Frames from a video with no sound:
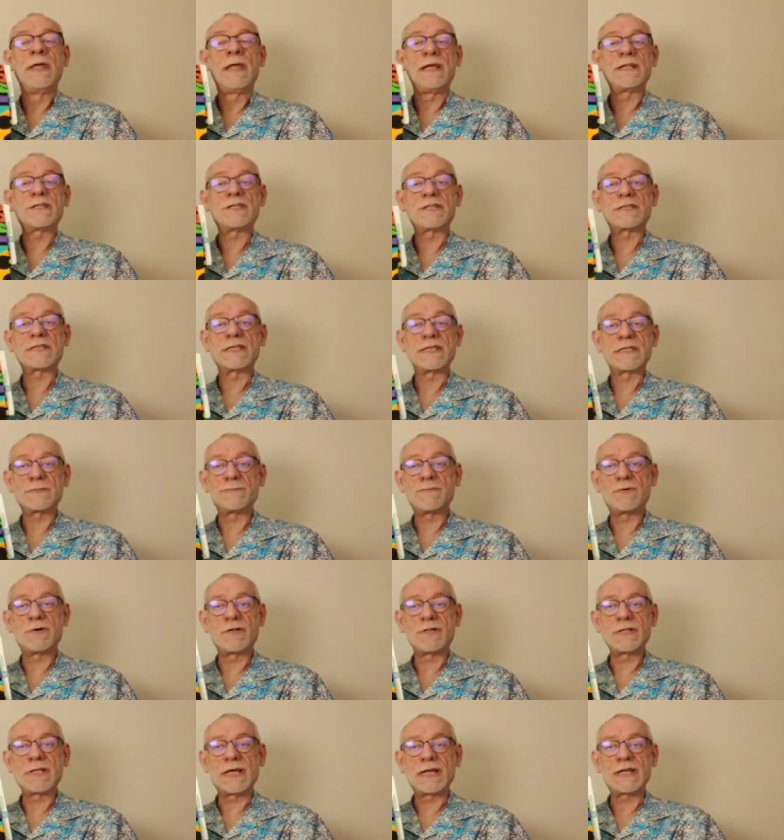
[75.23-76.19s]
It just gets
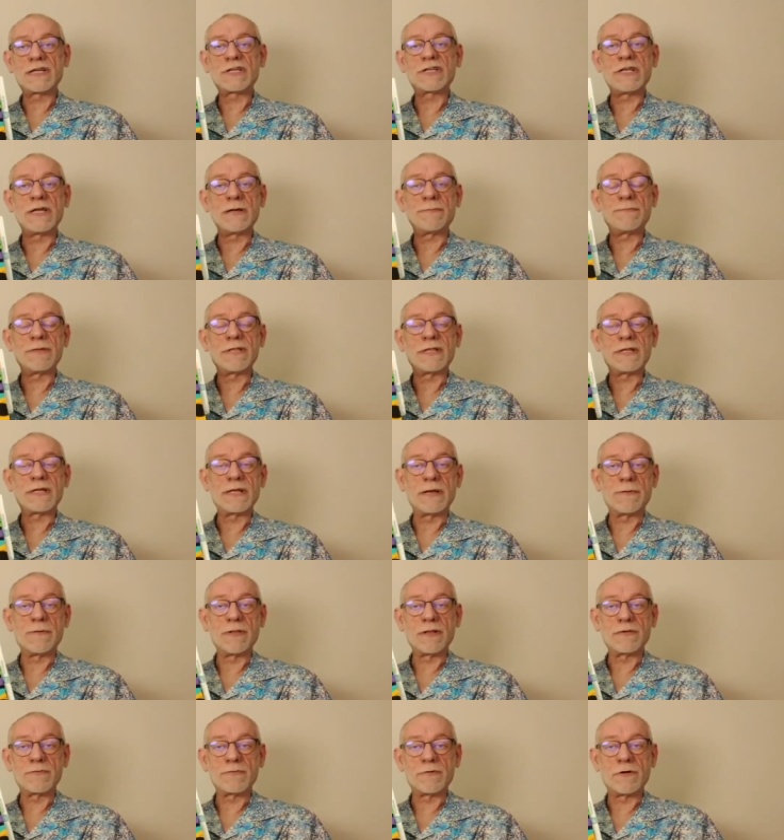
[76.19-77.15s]
pulled out of shape in the
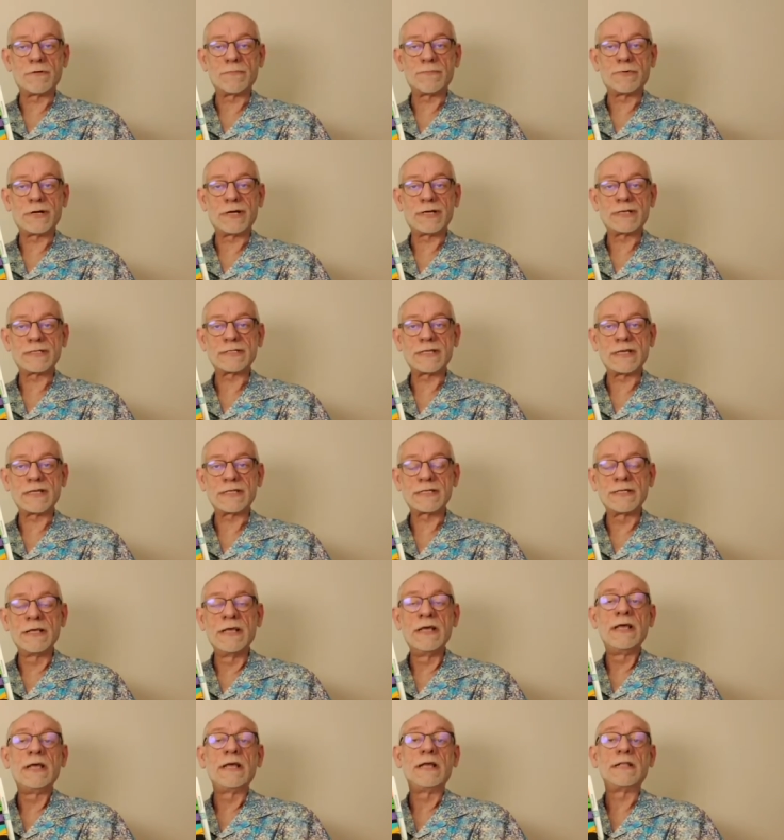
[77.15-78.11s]
double and roll
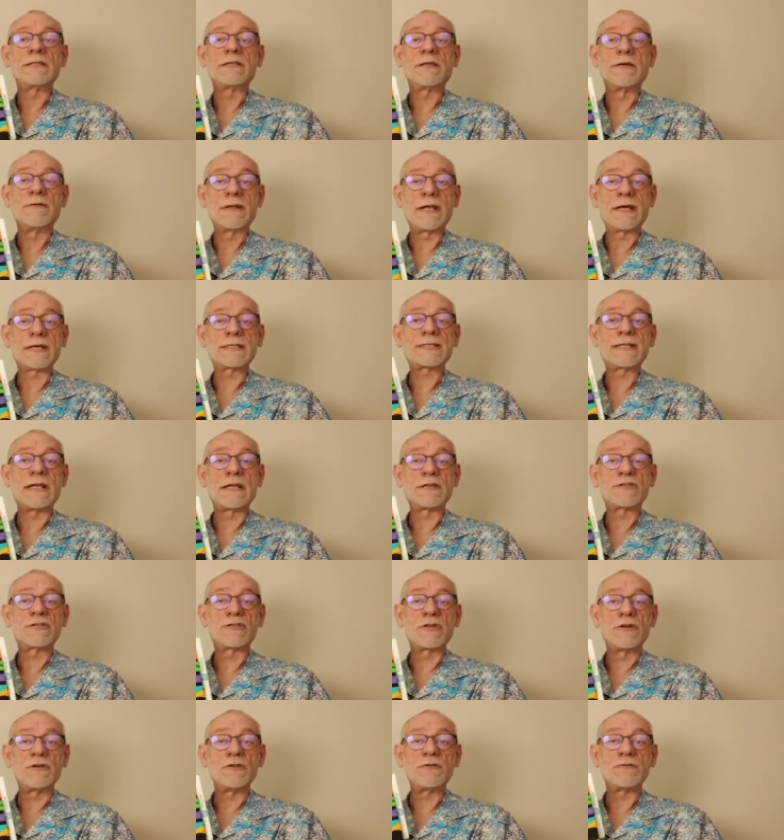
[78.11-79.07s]
process. And so next I'll
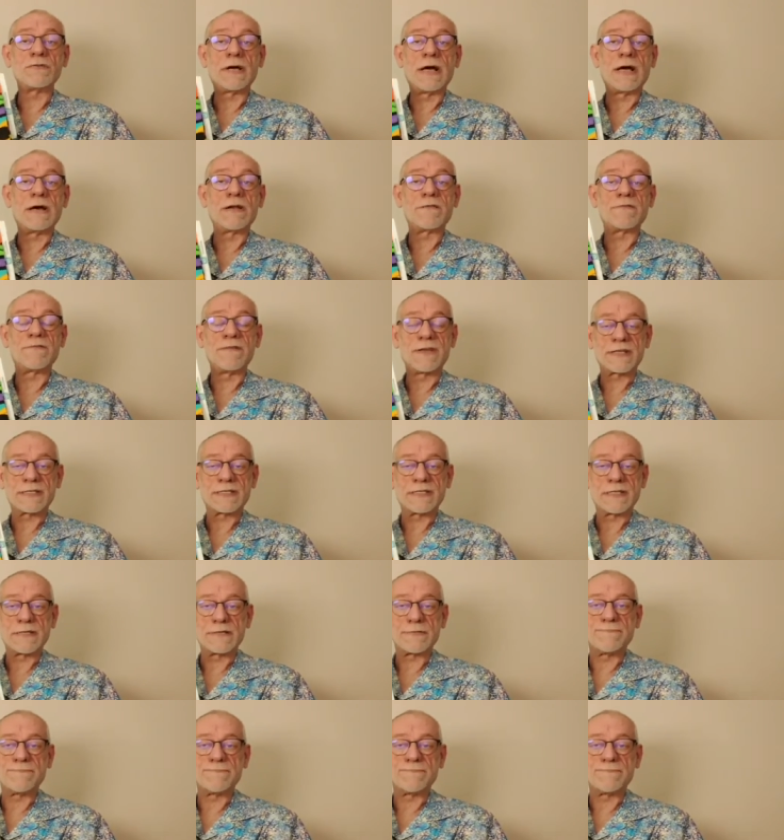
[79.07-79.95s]
show you how to fix it.